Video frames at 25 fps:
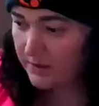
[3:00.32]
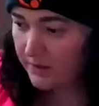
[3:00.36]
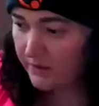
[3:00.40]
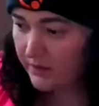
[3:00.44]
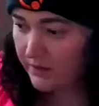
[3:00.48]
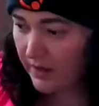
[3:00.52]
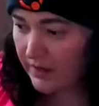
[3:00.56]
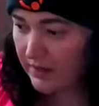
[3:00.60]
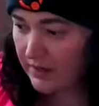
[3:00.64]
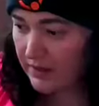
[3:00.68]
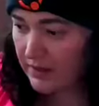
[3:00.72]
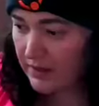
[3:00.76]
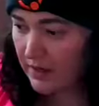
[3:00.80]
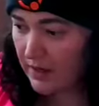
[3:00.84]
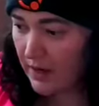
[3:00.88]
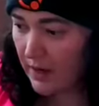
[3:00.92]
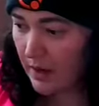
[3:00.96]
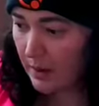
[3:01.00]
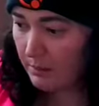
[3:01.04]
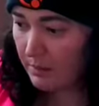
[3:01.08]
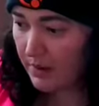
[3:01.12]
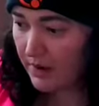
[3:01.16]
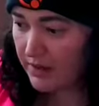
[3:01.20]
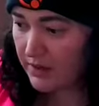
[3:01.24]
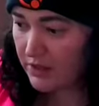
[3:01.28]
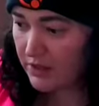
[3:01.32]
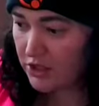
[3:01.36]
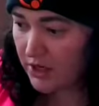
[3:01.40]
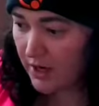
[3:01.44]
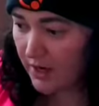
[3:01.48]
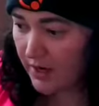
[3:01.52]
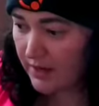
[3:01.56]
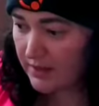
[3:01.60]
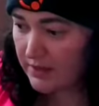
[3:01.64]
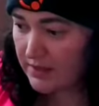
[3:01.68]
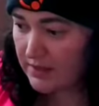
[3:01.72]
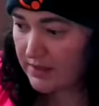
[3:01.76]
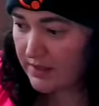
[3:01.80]
provided by the
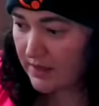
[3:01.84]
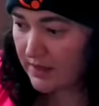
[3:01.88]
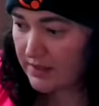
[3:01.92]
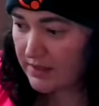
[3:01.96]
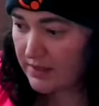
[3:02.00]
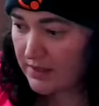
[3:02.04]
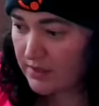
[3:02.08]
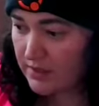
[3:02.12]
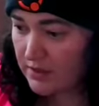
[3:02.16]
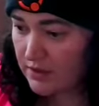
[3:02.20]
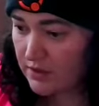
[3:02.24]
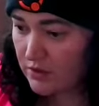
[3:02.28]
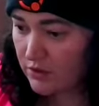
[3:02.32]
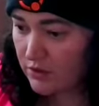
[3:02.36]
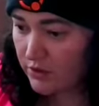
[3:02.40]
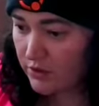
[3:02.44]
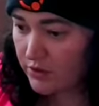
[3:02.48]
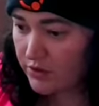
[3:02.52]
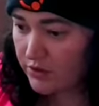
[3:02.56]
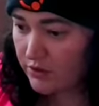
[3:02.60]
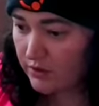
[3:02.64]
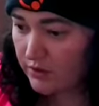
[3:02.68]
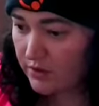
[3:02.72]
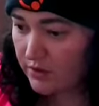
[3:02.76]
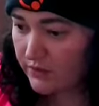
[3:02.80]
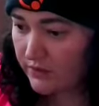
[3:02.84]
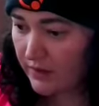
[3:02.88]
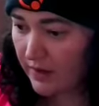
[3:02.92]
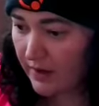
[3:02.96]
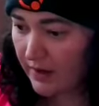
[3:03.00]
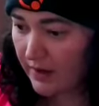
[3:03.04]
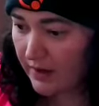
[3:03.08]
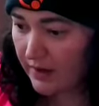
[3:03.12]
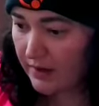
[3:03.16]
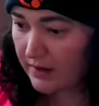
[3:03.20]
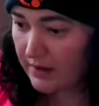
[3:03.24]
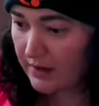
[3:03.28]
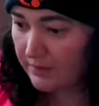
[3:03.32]
child's licensed or
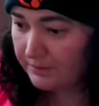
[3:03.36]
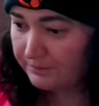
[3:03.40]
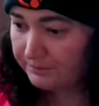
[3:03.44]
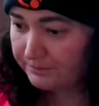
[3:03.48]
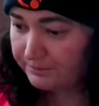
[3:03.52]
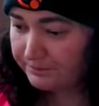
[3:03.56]
certified